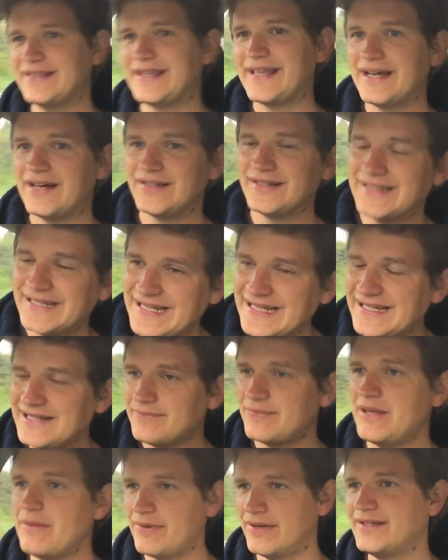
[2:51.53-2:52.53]
They are leading
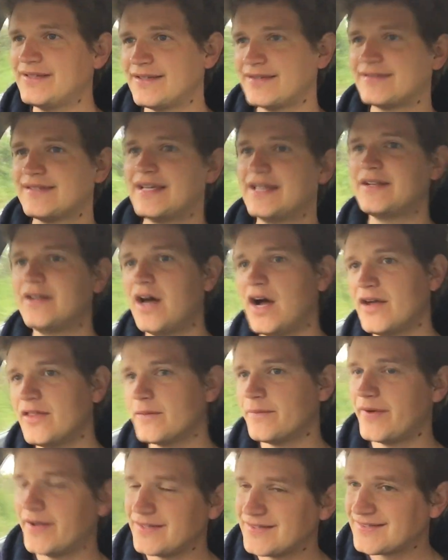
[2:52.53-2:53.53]
people into sin either
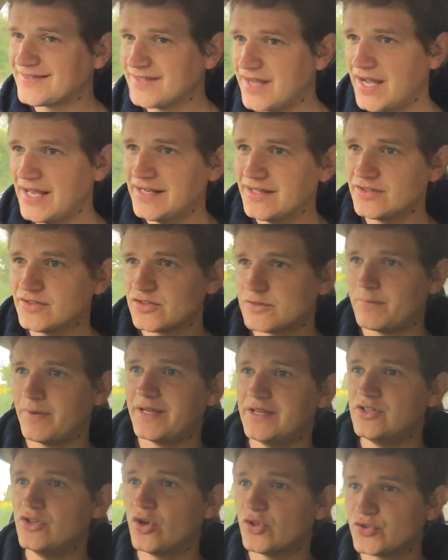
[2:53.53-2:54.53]
by silence, by
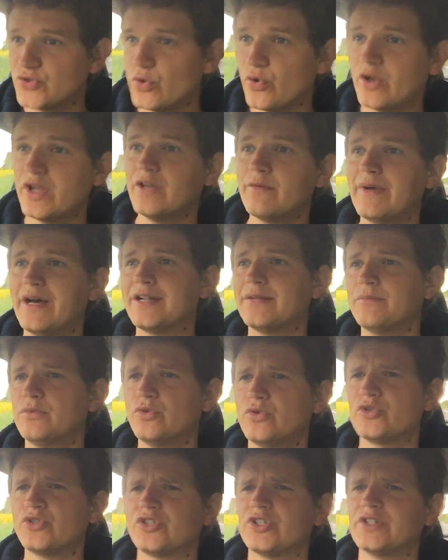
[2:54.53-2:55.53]
not talking about
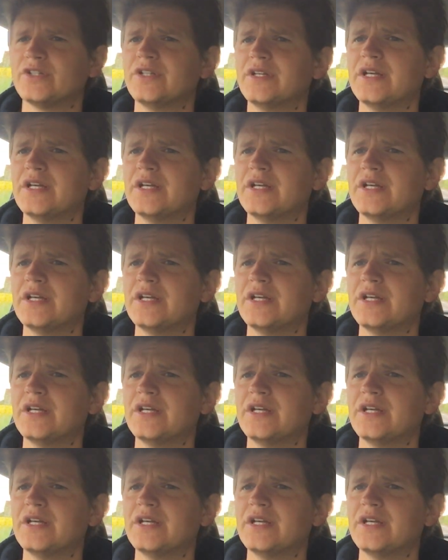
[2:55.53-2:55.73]
abortion,